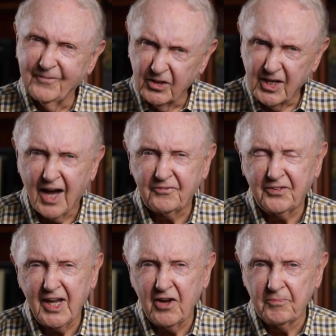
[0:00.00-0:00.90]
Will
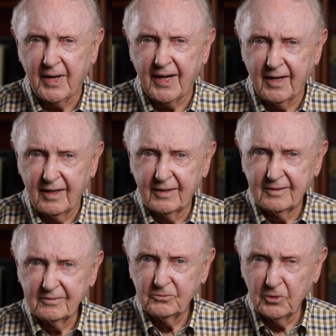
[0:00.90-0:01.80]
God forgive me?
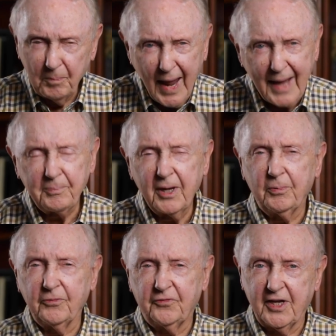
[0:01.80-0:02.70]
Will black
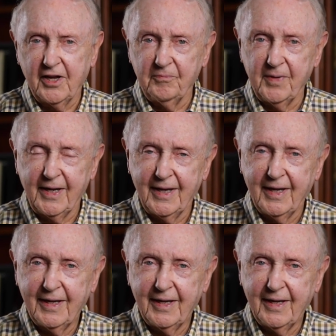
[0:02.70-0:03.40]
people forgive me?